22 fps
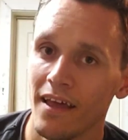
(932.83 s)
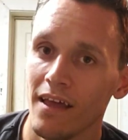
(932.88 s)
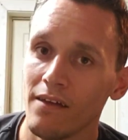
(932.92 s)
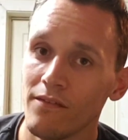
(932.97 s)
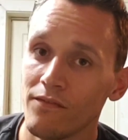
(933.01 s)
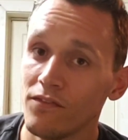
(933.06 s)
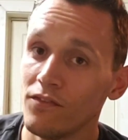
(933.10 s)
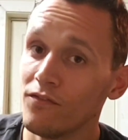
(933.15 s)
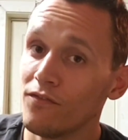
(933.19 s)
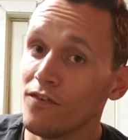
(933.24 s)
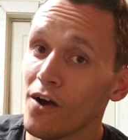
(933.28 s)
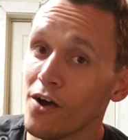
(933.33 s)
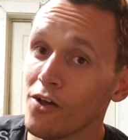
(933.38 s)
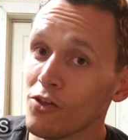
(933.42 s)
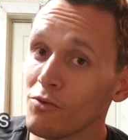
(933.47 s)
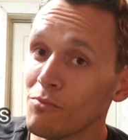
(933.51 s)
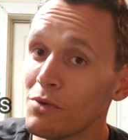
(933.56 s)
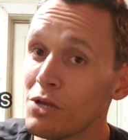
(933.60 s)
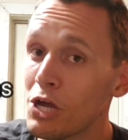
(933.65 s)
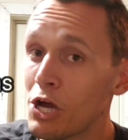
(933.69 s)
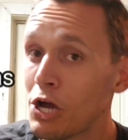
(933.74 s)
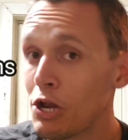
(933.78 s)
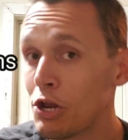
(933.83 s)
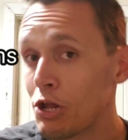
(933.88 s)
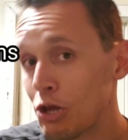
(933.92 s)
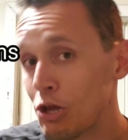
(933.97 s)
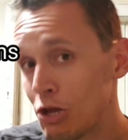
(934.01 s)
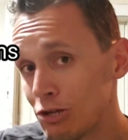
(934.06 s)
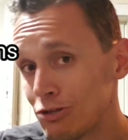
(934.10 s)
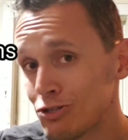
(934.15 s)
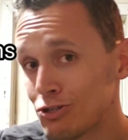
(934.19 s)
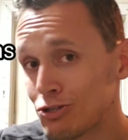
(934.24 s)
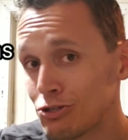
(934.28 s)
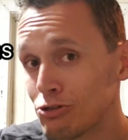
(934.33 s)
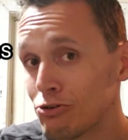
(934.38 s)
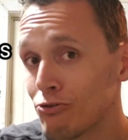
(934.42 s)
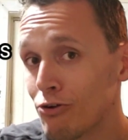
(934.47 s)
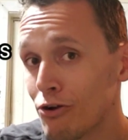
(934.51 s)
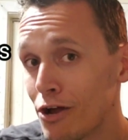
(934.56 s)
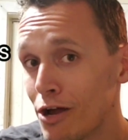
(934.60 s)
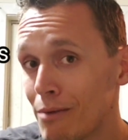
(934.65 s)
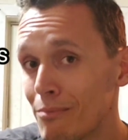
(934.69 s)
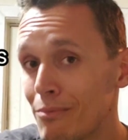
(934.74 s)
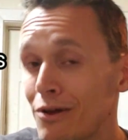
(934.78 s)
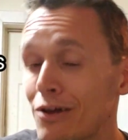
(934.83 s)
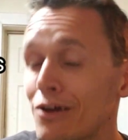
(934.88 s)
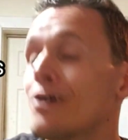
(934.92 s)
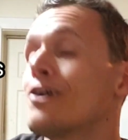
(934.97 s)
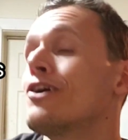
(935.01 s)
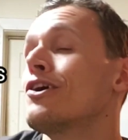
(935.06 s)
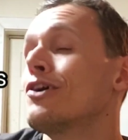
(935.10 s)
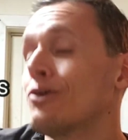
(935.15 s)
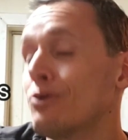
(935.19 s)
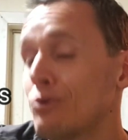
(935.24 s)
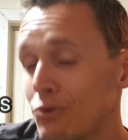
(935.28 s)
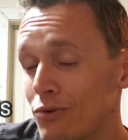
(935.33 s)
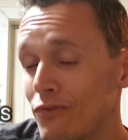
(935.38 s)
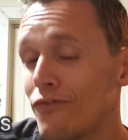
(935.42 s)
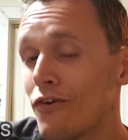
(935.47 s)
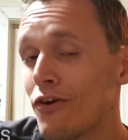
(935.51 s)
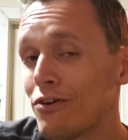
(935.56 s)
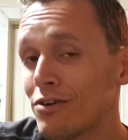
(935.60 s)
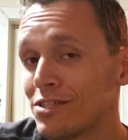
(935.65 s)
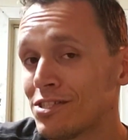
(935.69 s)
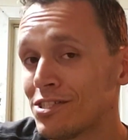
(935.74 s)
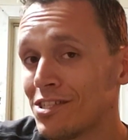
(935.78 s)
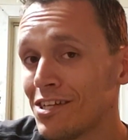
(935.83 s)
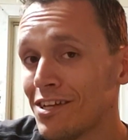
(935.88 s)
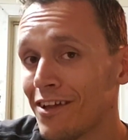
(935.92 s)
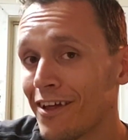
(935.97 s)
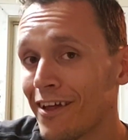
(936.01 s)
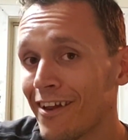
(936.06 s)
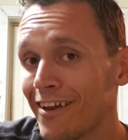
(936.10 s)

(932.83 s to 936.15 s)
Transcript: If you follow me on Instagram, you'd have already seen